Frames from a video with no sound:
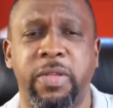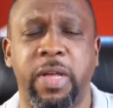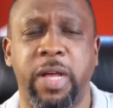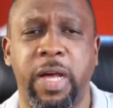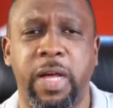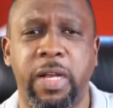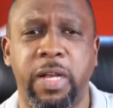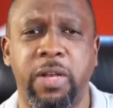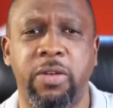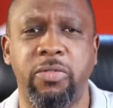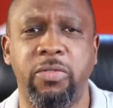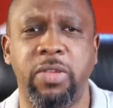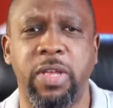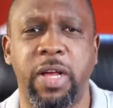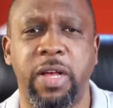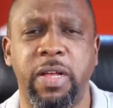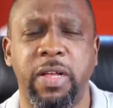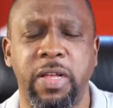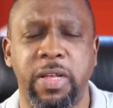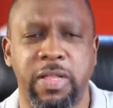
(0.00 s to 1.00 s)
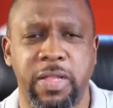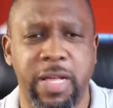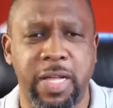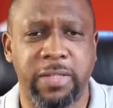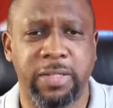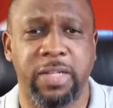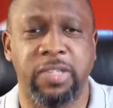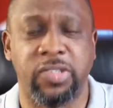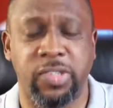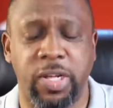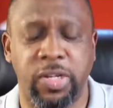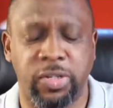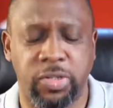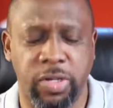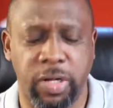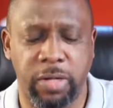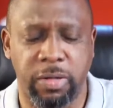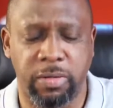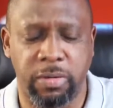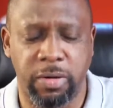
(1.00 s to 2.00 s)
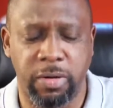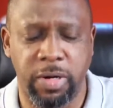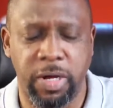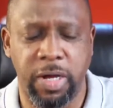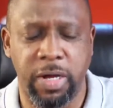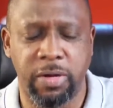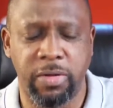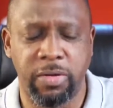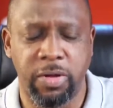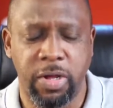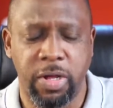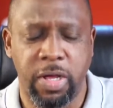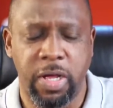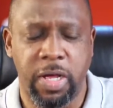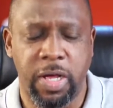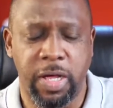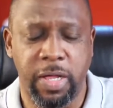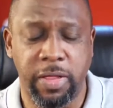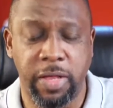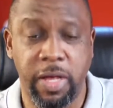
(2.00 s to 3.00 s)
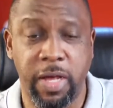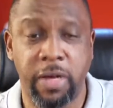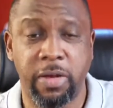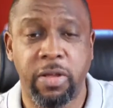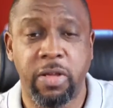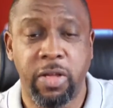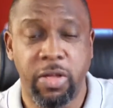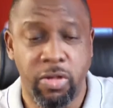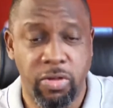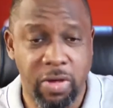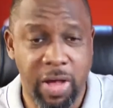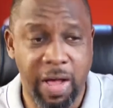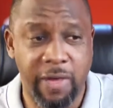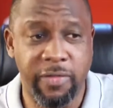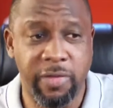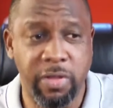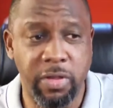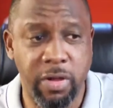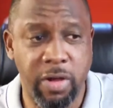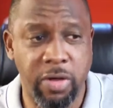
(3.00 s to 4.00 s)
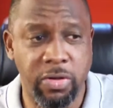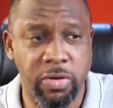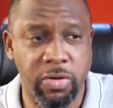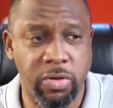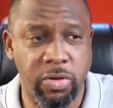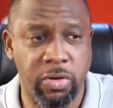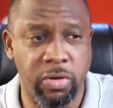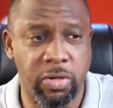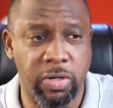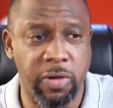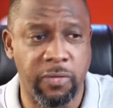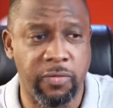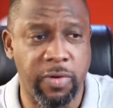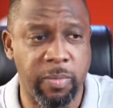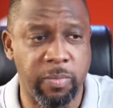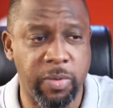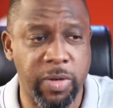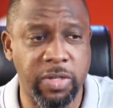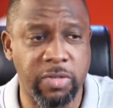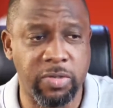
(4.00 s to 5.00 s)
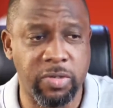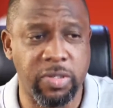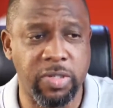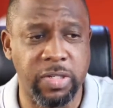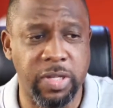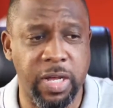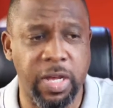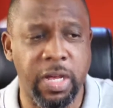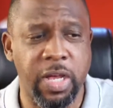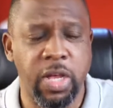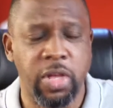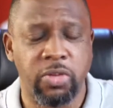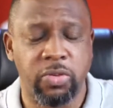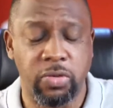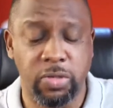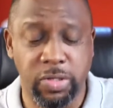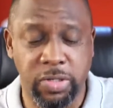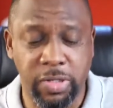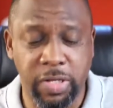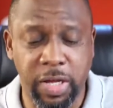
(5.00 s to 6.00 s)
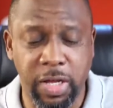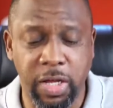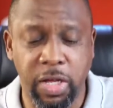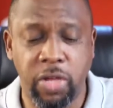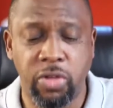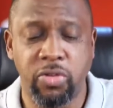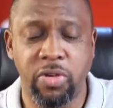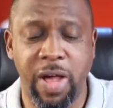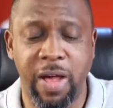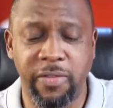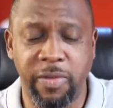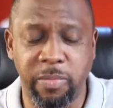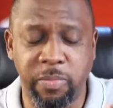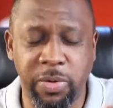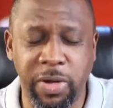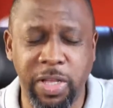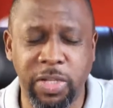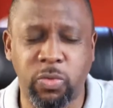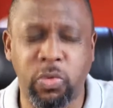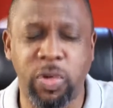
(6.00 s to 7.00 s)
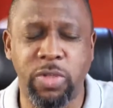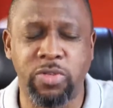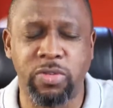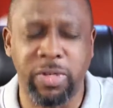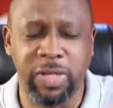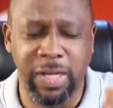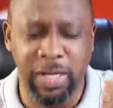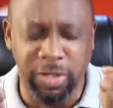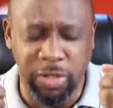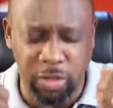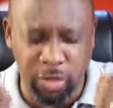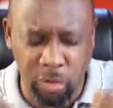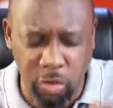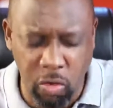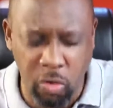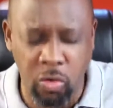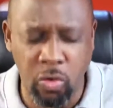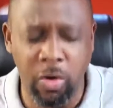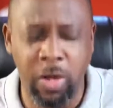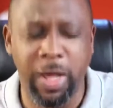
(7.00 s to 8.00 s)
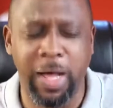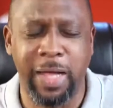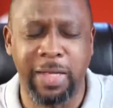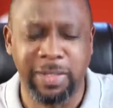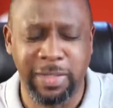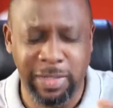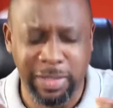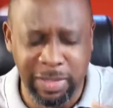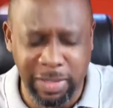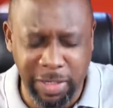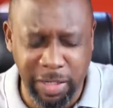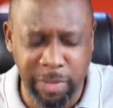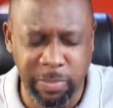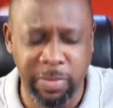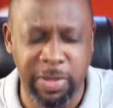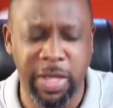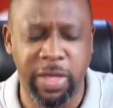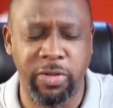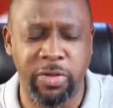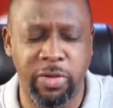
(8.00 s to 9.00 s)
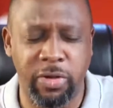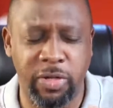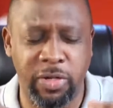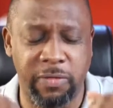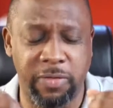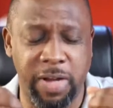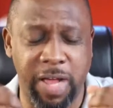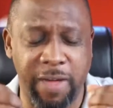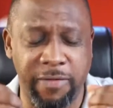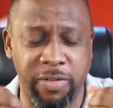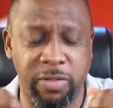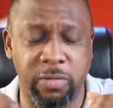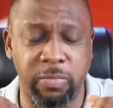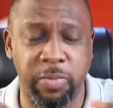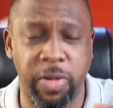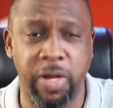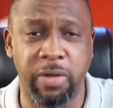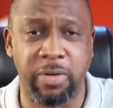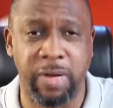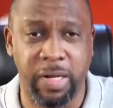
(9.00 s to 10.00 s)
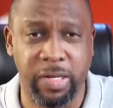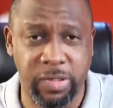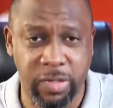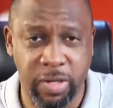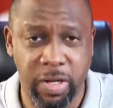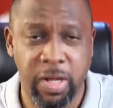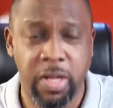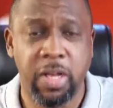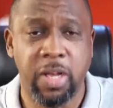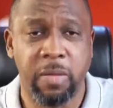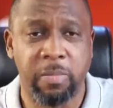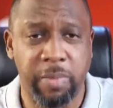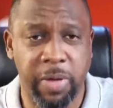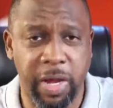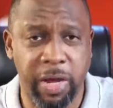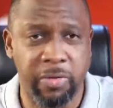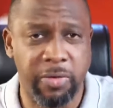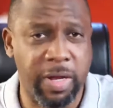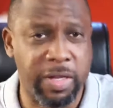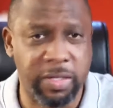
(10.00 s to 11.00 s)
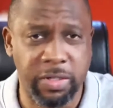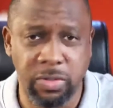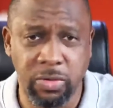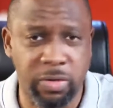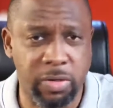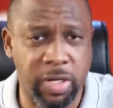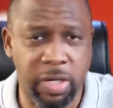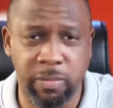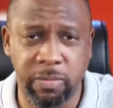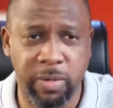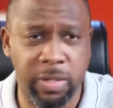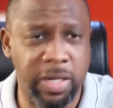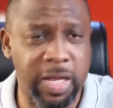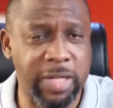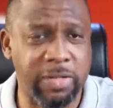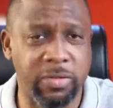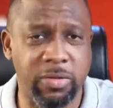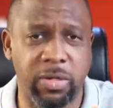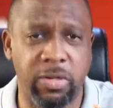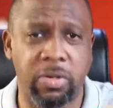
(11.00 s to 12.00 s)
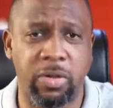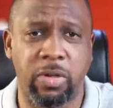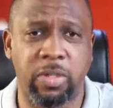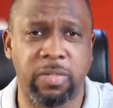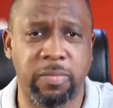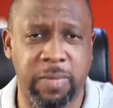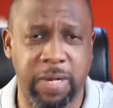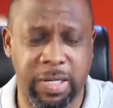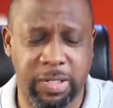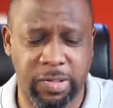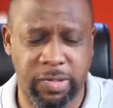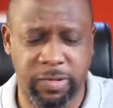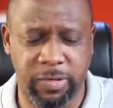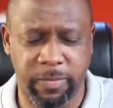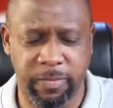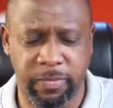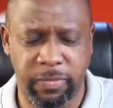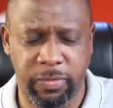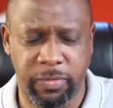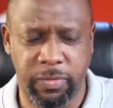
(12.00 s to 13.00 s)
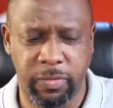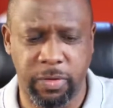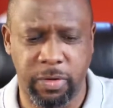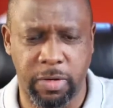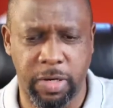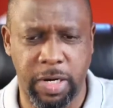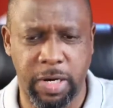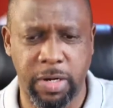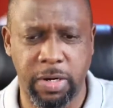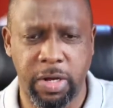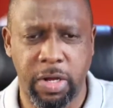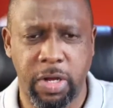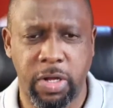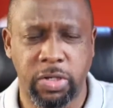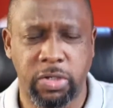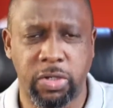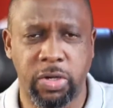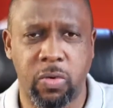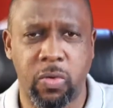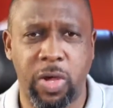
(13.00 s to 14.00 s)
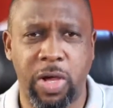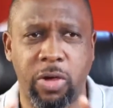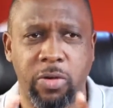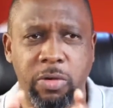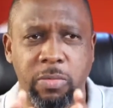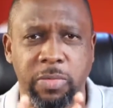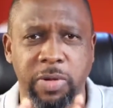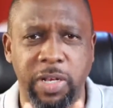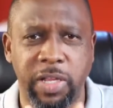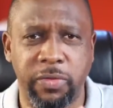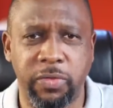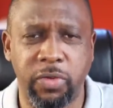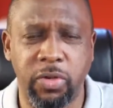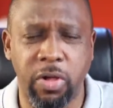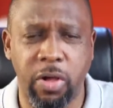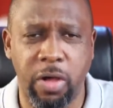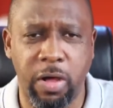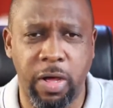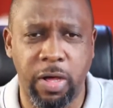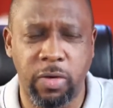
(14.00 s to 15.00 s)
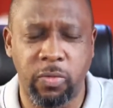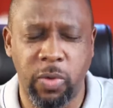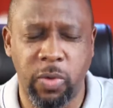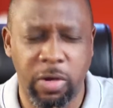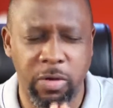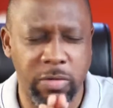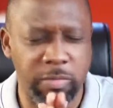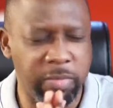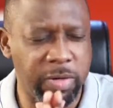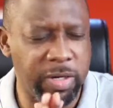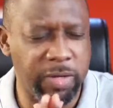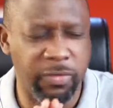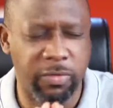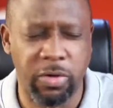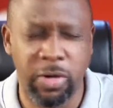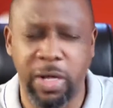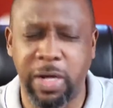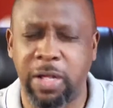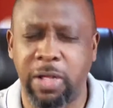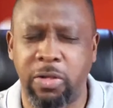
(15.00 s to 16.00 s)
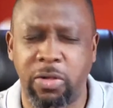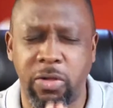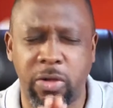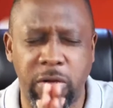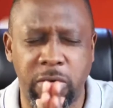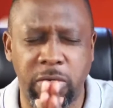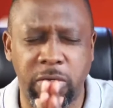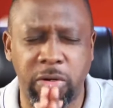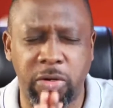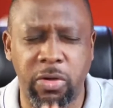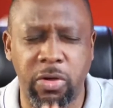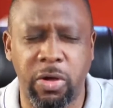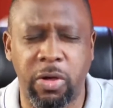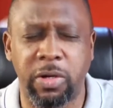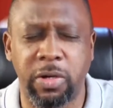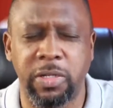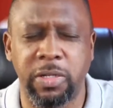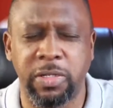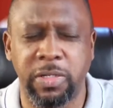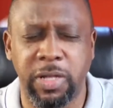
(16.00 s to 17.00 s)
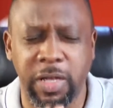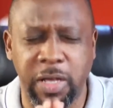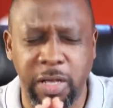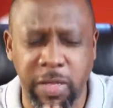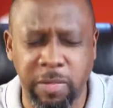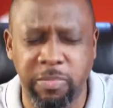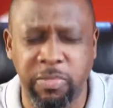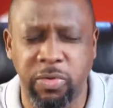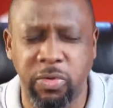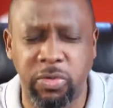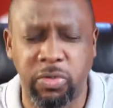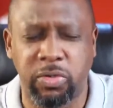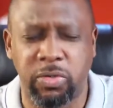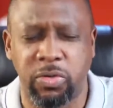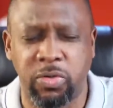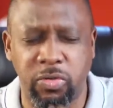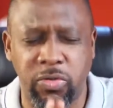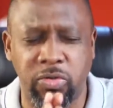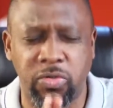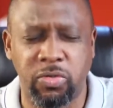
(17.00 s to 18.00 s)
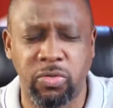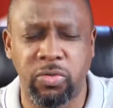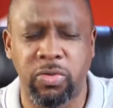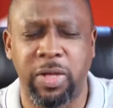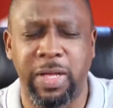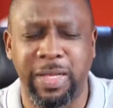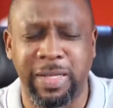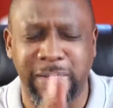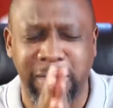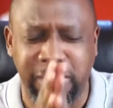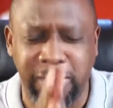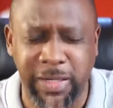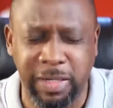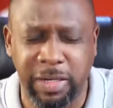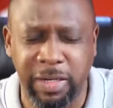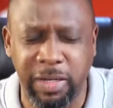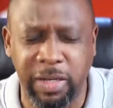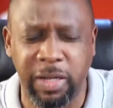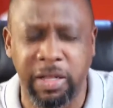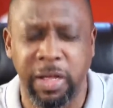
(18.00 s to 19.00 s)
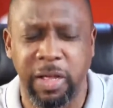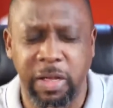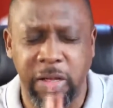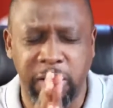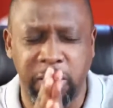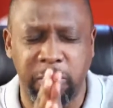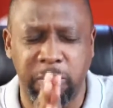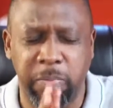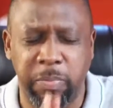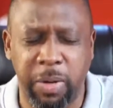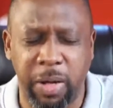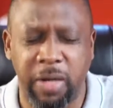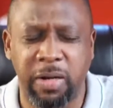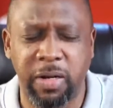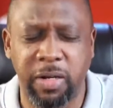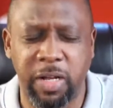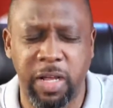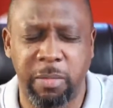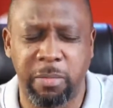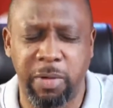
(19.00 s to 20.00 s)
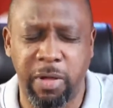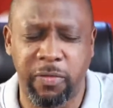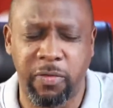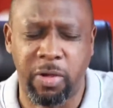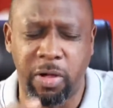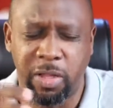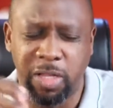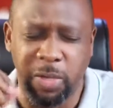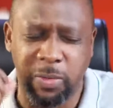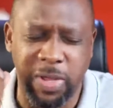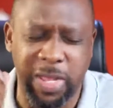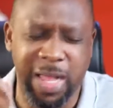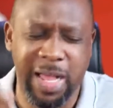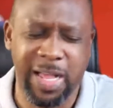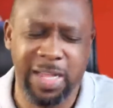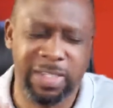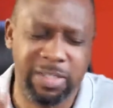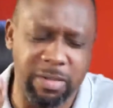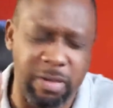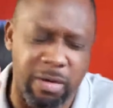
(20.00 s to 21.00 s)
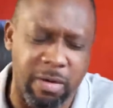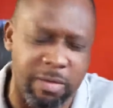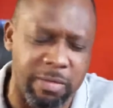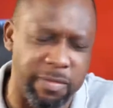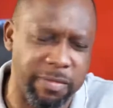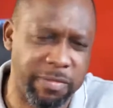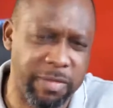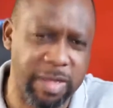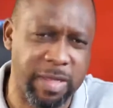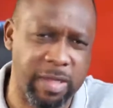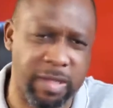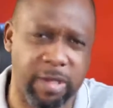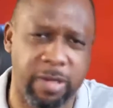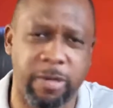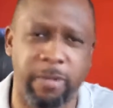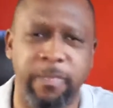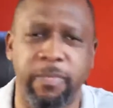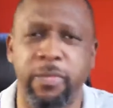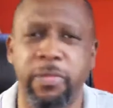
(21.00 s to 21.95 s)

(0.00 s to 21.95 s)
Hallelujah. That's essential, all right? And then you have you're looking for a place to stay. You have a place where you can go and sleep and you're not even having to pay rent. Paying rent is okay, but that's not God's best. All right, so we're going to believe God. We're going to believe God, and God is able to do exceedingly abundantly above all that we ask or think.